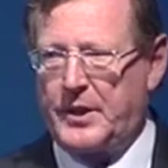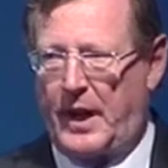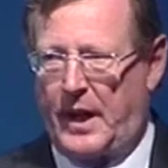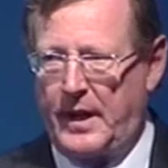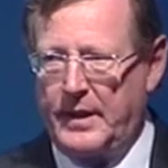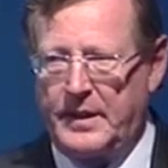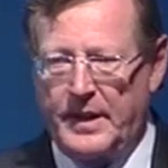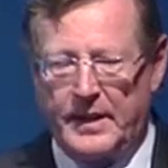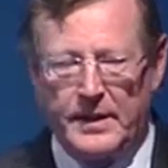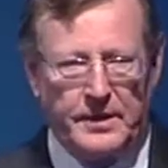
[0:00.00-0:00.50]
as
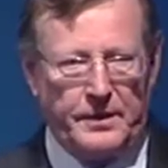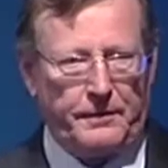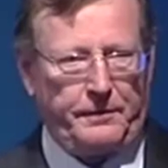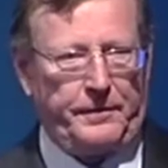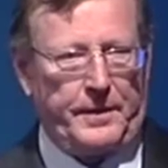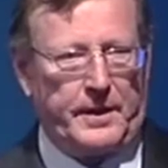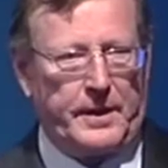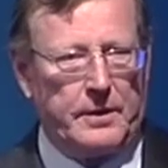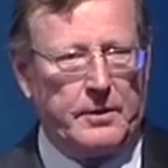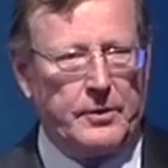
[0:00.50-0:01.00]

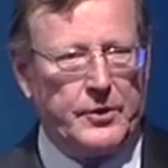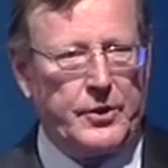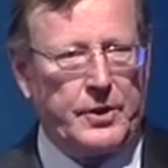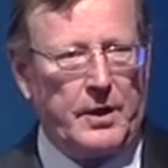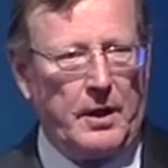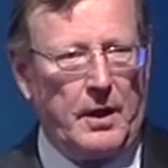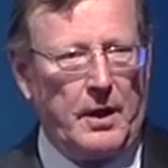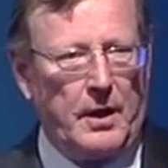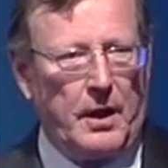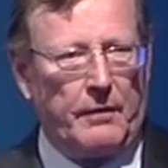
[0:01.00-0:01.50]

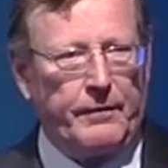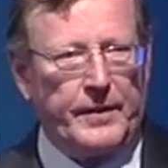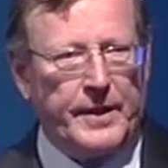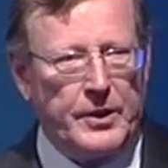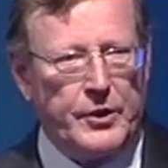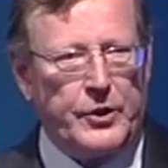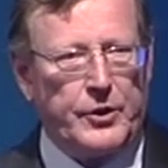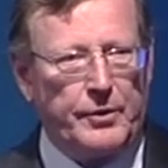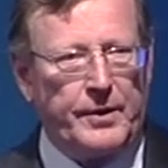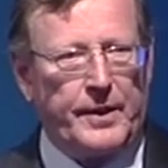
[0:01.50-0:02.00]
identifiers of
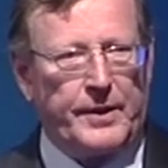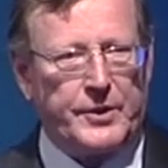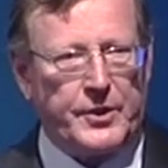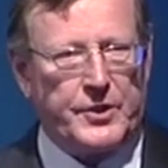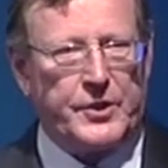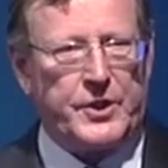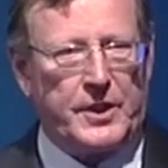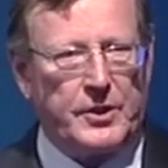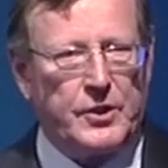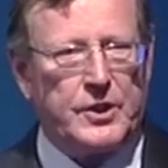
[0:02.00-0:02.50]
an issue that
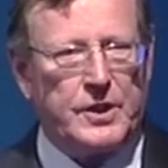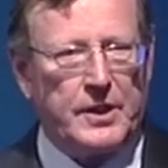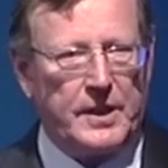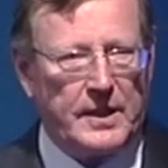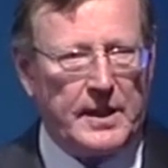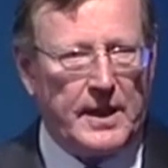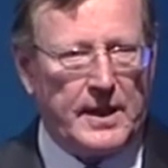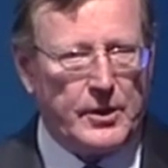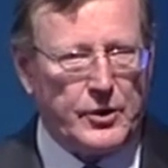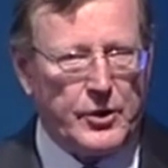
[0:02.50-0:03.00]
is
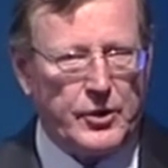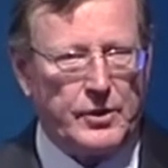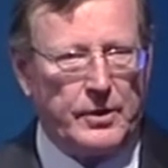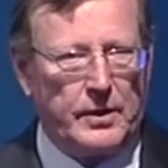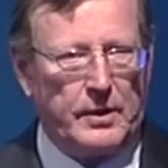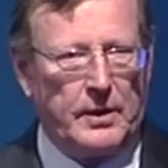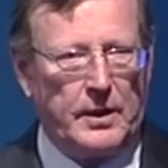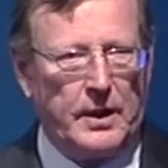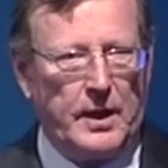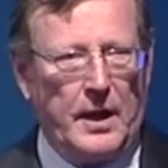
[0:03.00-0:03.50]
essentially
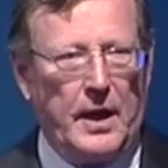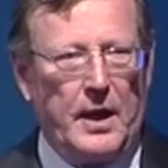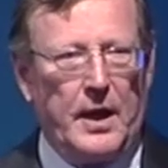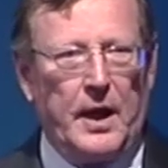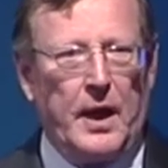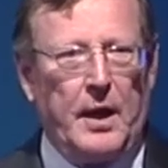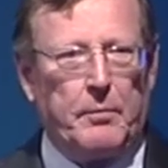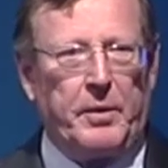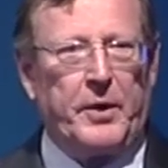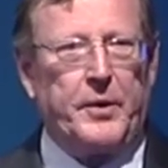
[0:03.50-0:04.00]
national.
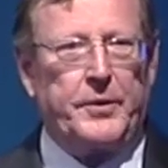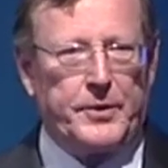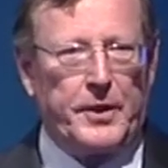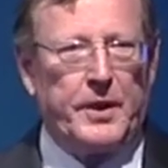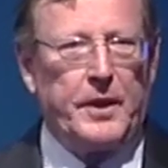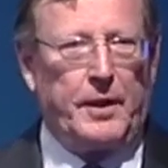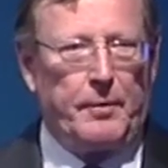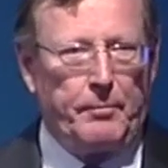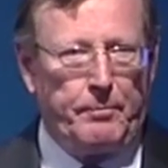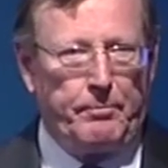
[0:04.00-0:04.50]

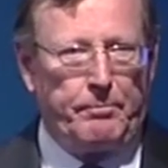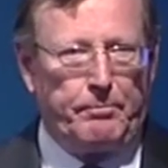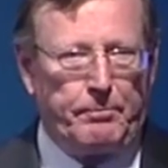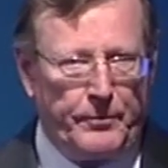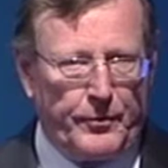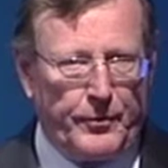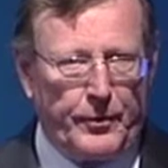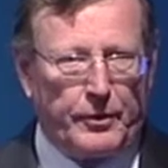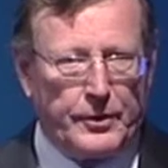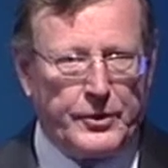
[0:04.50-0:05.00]
But
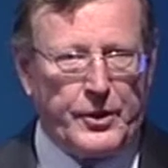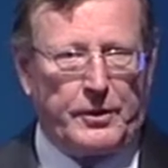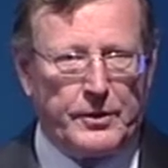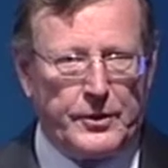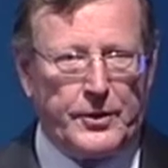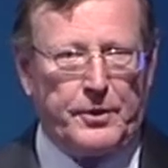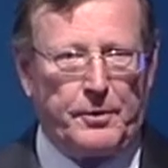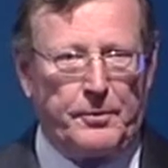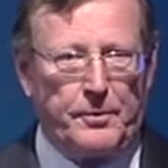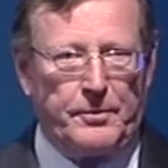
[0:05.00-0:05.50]
there is
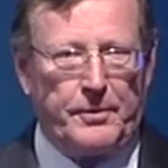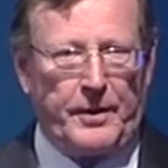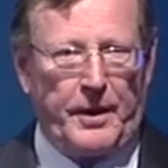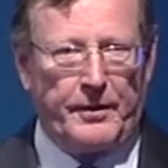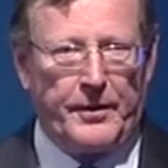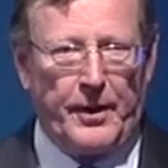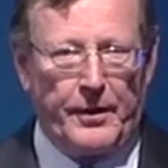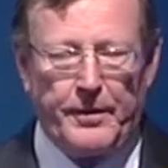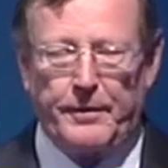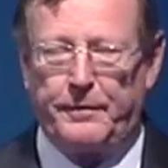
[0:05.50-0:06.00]
also
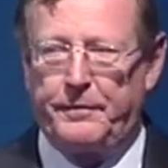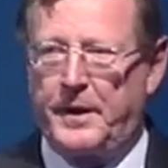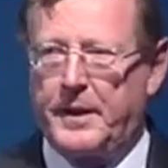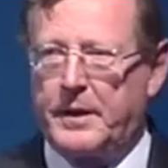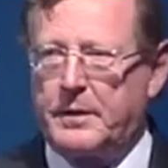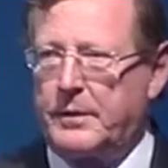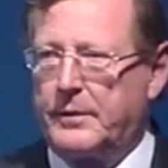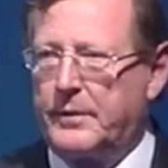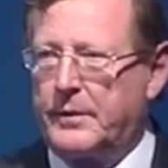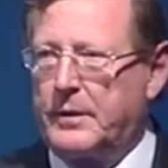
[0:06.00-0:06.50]
another
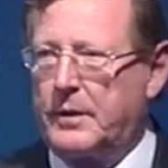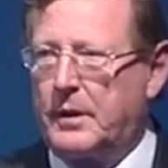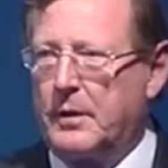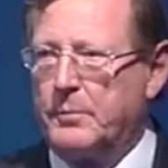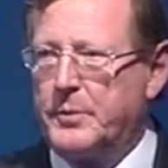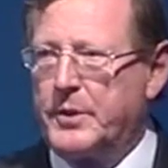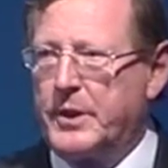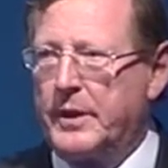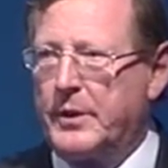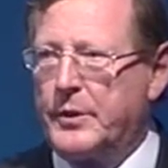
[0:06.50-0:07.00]
factor that
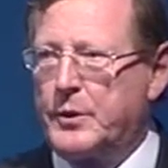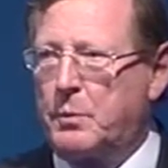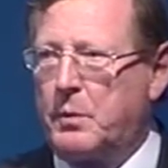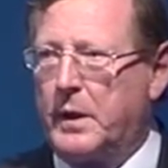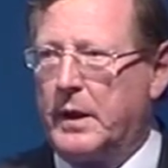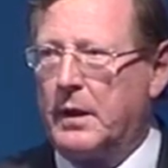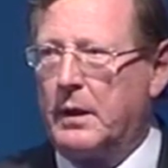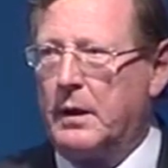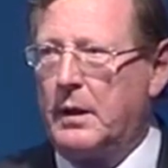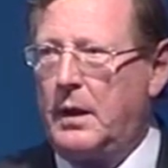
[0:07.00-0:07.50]
comes in as
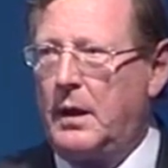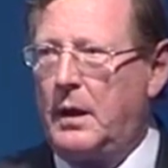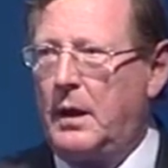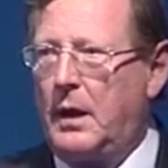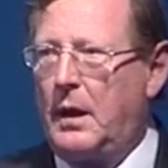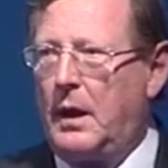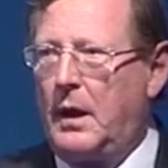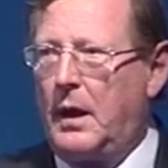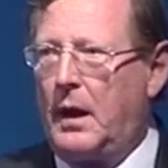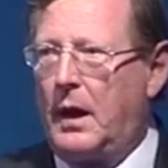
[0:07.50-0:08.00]
well.
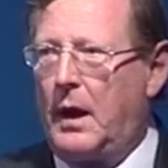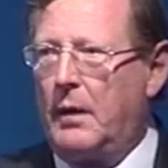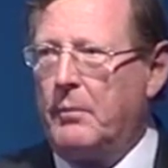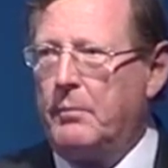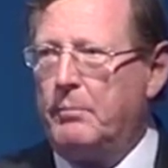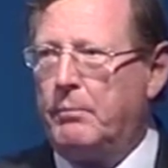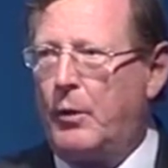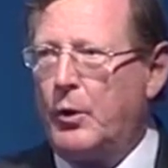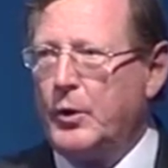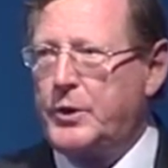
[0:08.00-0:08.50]

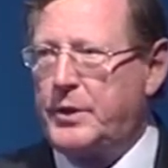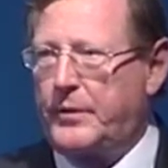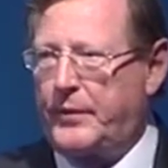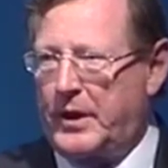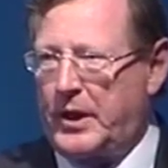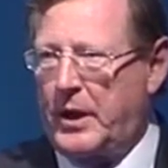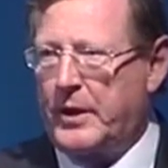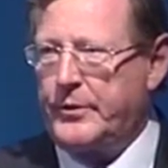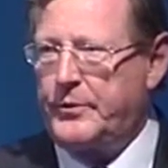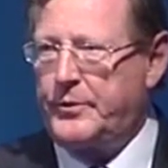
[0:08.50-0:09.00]
Most of
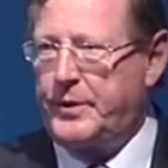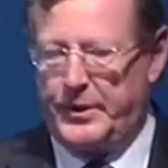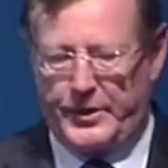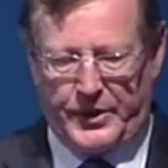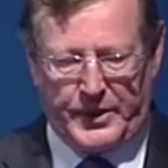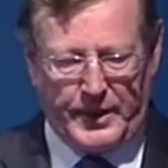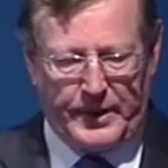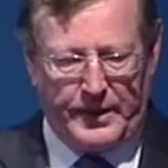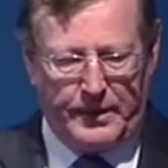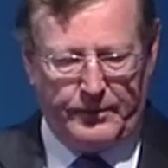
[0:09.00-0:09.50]
the
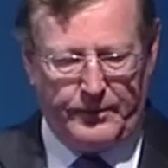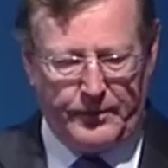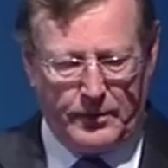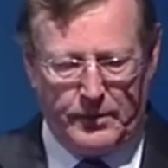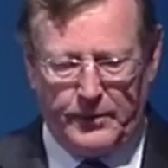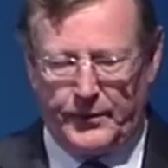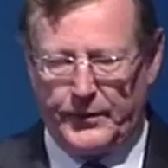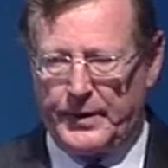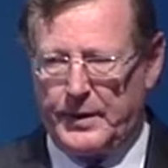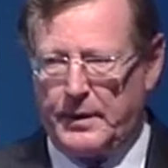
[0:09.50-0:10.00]
countryside of
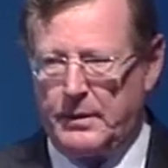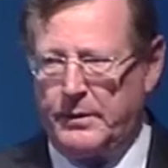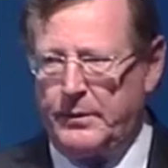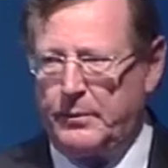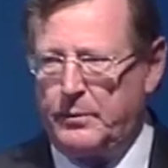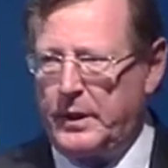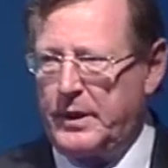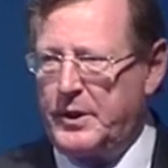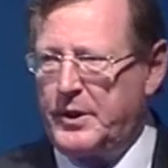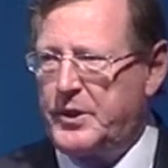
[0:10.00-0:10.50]
Northern
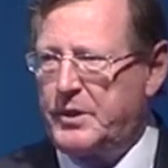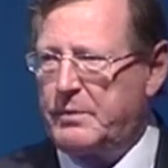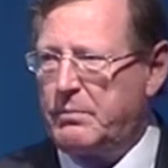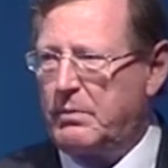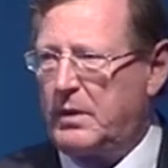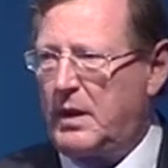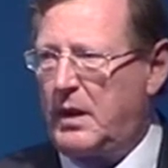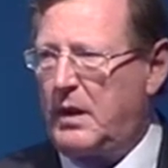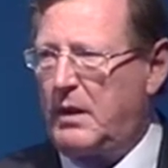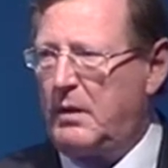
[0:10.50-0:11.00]
Ireland
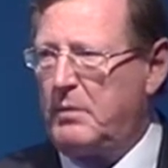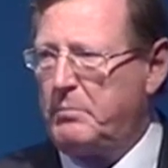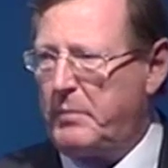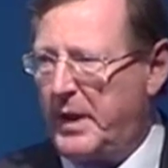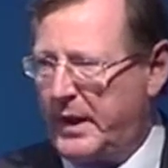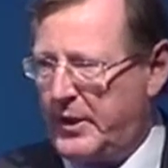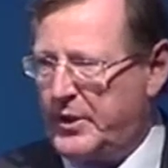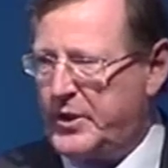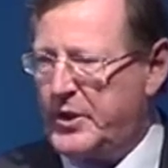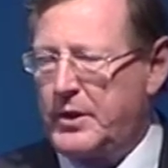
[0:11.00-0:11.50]
is
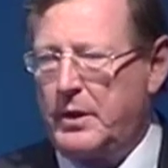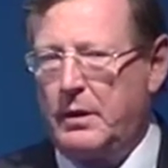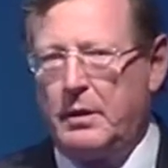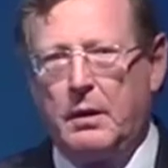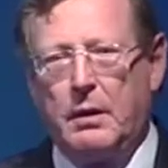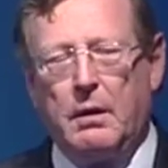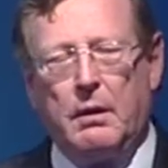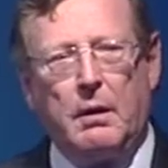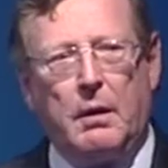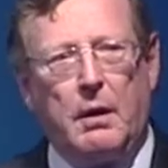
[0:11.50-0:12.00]
mixed.